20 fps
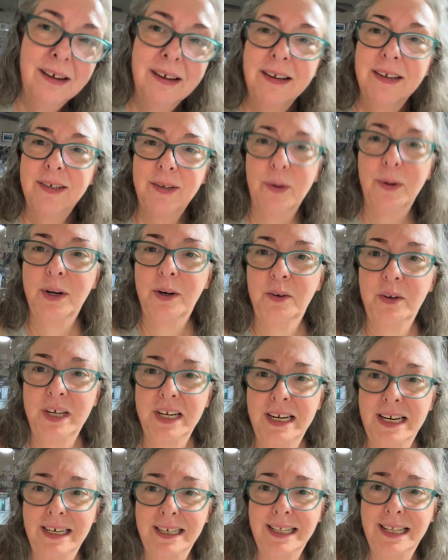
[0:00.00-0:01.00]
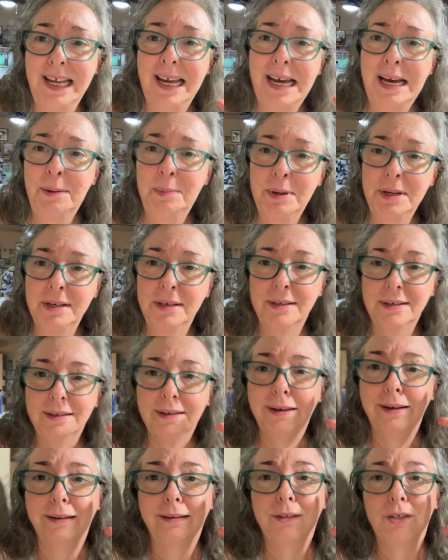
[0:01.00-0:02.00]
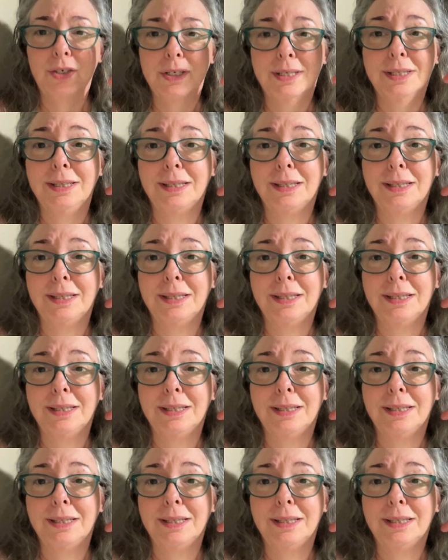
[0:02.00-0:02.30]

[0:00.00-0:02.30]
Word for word: so I don't get out of the habit. I just